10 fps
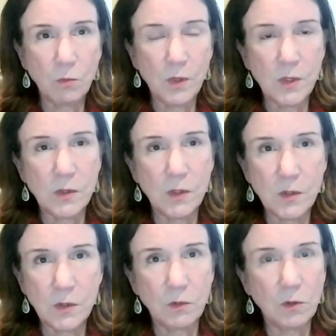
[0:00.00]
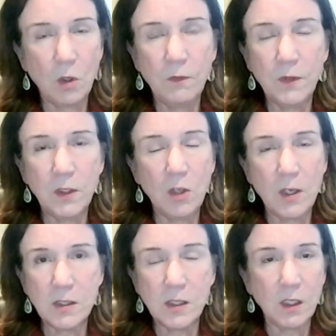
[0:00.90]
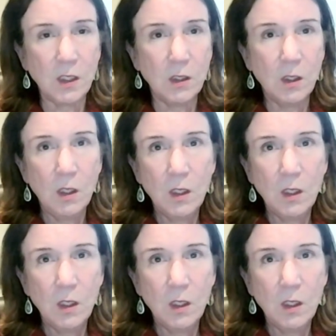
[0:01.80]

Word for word: what is this COVID nineteen